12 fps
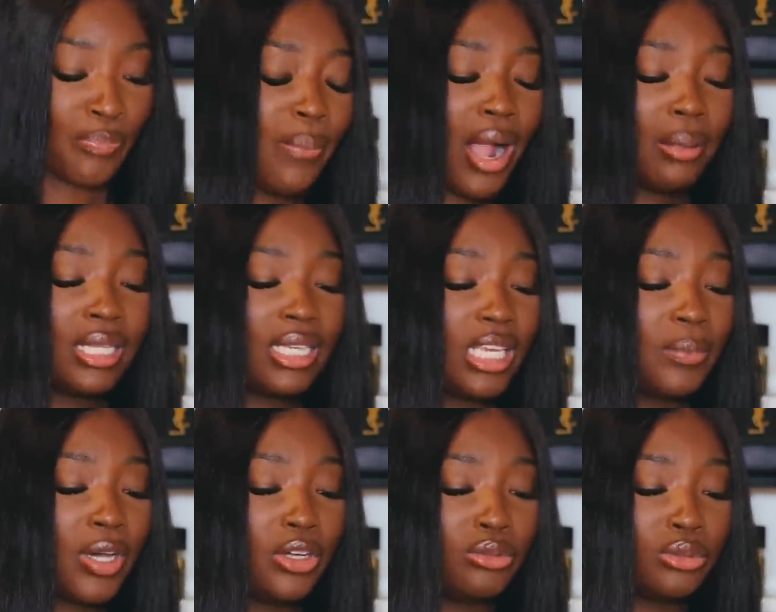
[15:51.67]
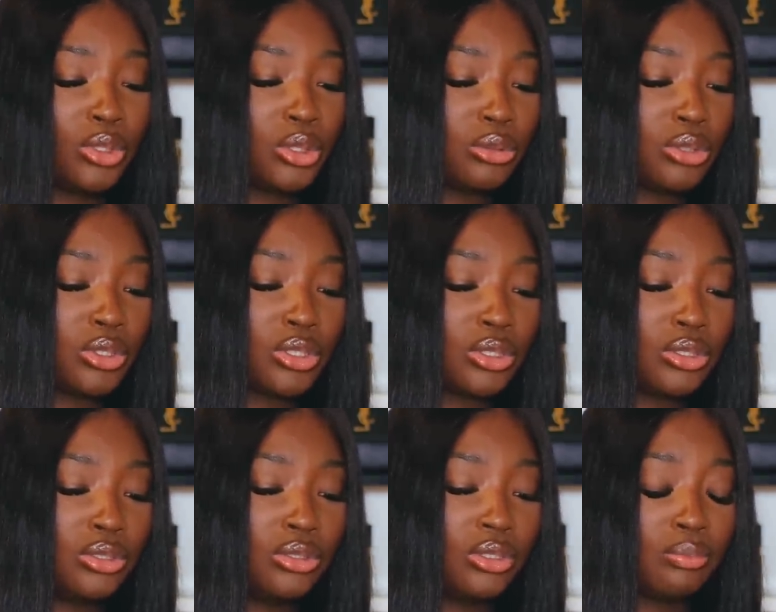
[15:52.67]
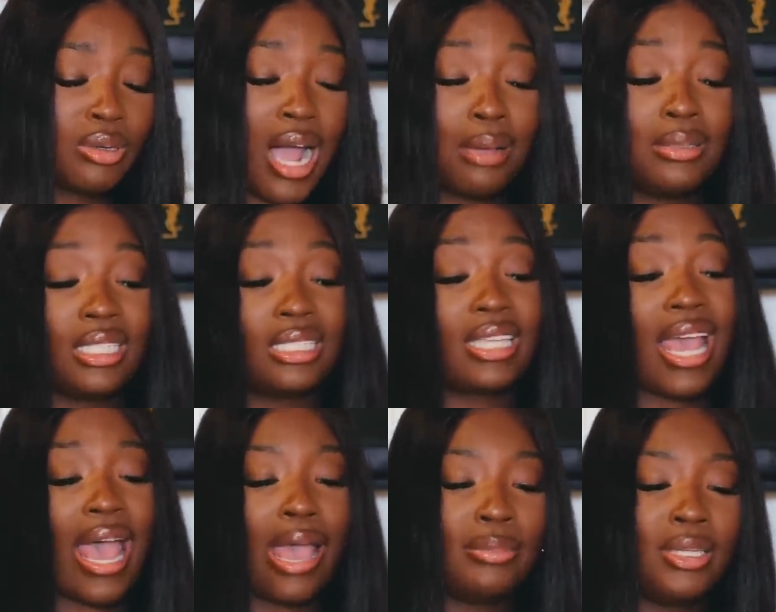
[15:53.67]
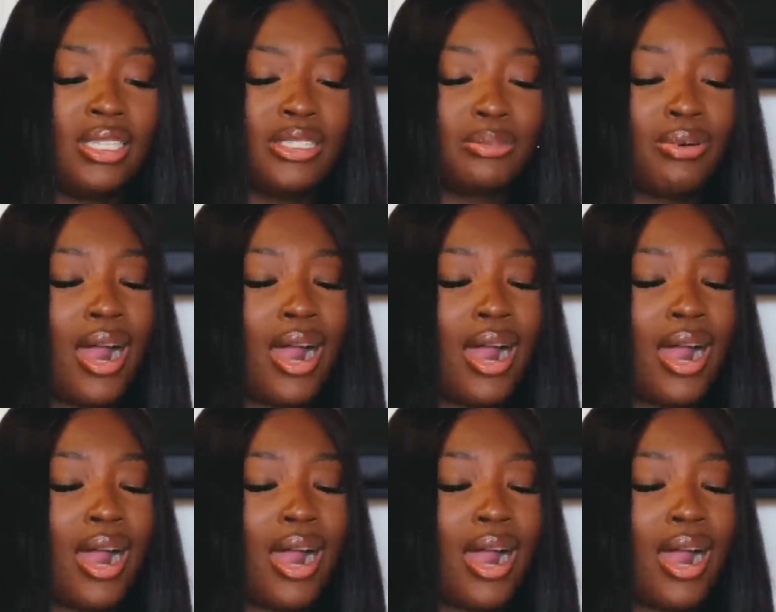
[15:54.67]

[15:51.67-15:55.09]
I'll probably keep a neutral shoe. Probably the tabis.